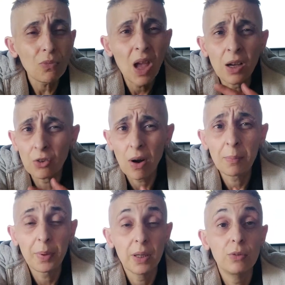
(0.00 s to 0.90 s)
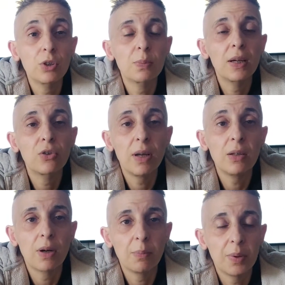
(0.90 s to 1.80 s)
and grandparents, my
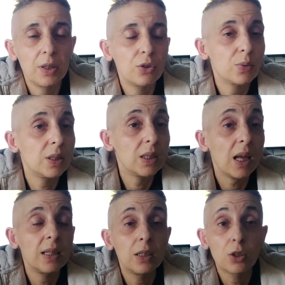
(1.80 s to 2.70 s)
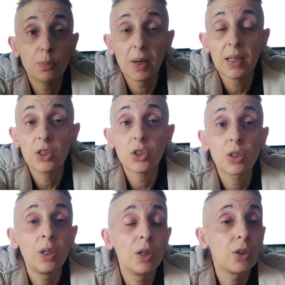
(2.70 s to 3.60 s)
great-grandparents were Italian, Spanish,
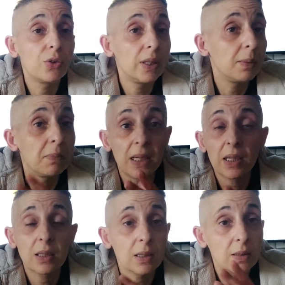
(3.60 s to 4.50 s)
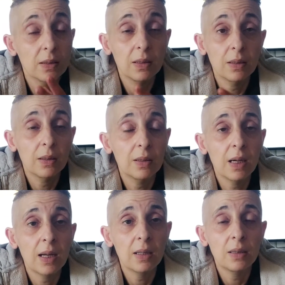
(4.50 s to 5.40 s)
Greek mix,
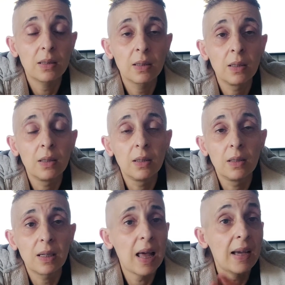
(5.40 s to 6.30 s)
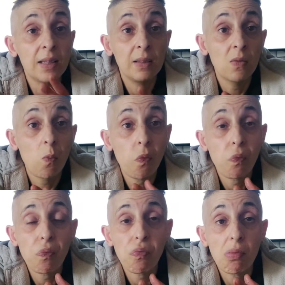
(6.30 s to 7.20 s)
and Latin,
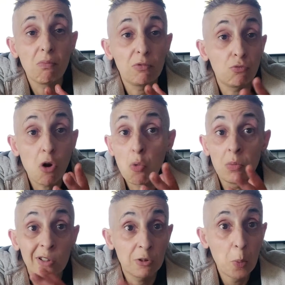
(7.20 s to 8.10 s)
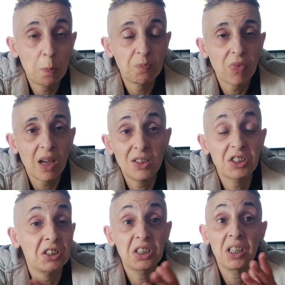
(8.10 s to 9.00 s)
and Roman, and
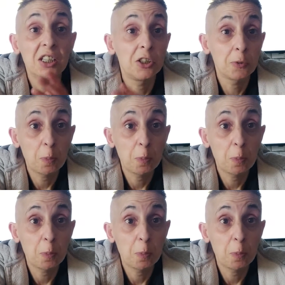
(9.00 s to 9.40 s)
Sicilian.